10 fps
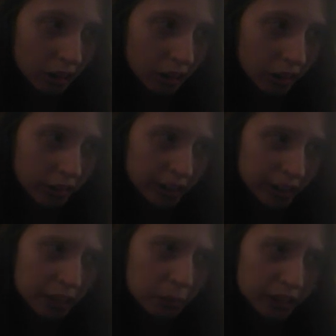The
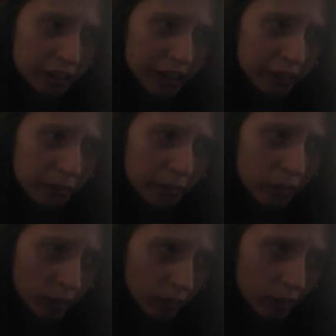seed was there
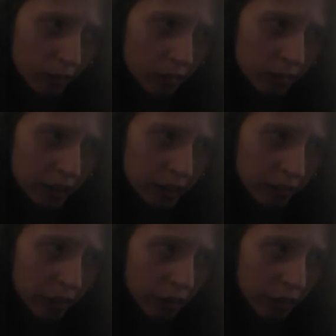all along,
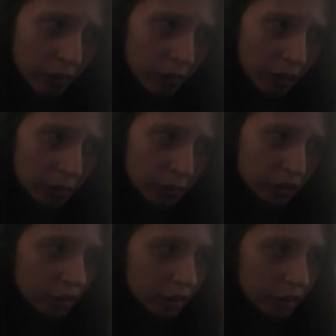even though I was
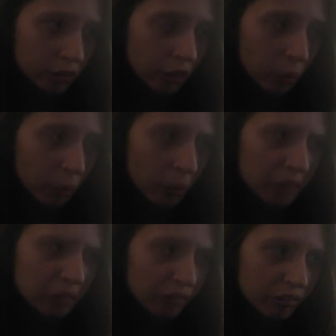not aware
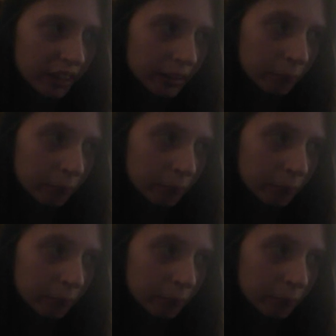of it.